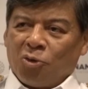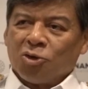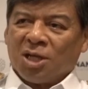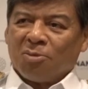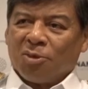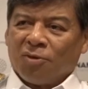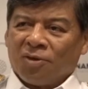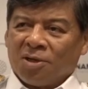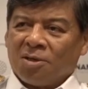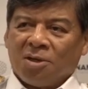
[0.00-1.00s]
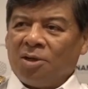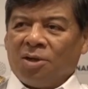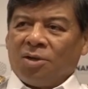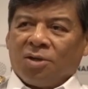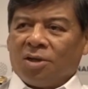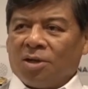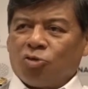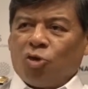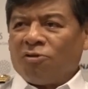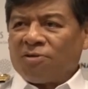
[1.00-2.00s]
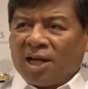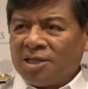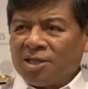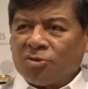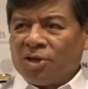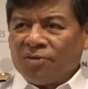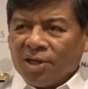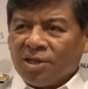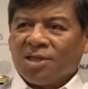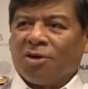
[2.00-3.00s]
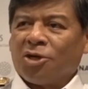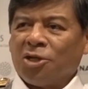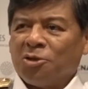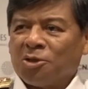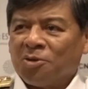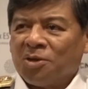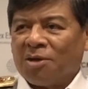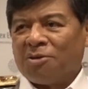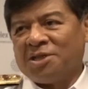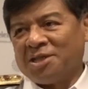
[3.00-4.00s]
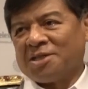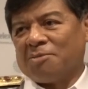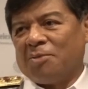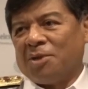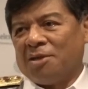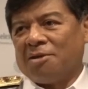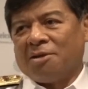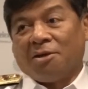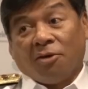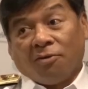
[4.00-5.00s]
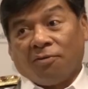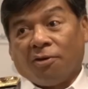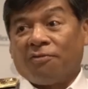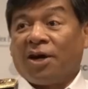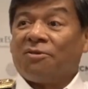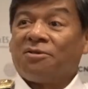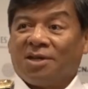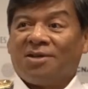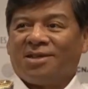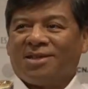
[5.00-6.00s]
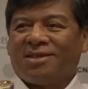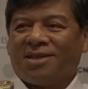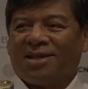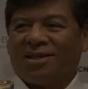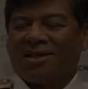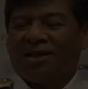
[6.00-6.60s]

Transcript: host number of 12 classes or whatever it is now reduced to now it's just maybe 4 or 5.